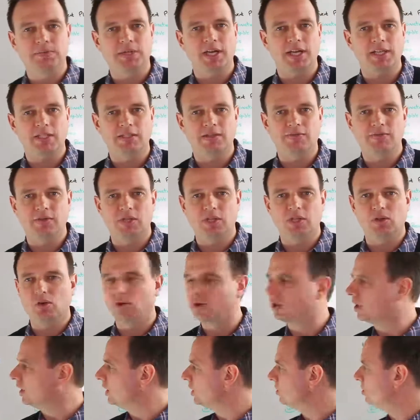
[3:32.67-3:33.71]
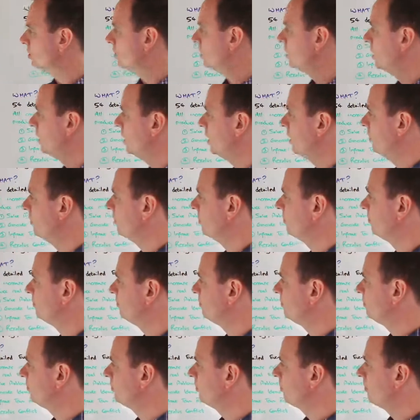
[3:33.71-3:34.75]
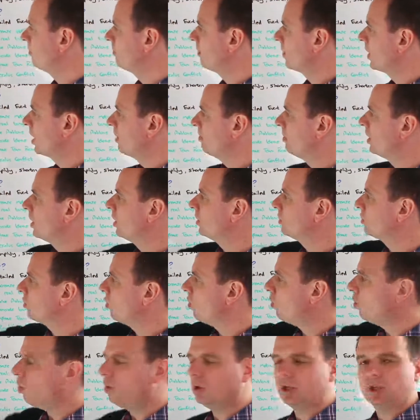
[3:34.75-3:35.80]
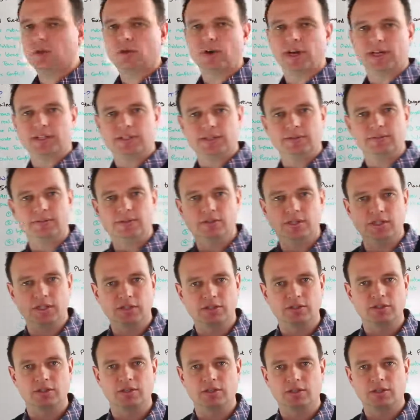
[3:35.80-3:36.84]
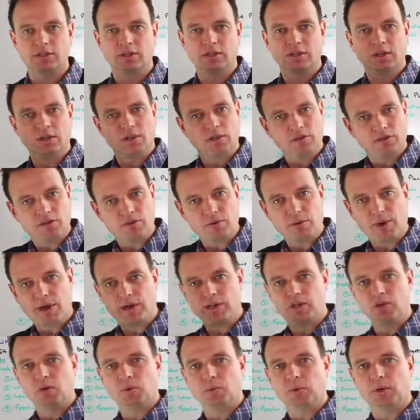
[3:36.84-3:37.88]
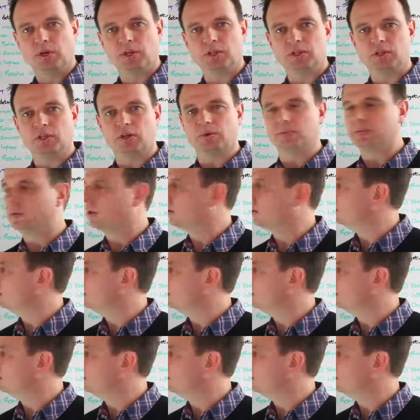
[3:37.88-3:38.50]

objectives that you're looking to achieve. Because all your activities throughout your workshop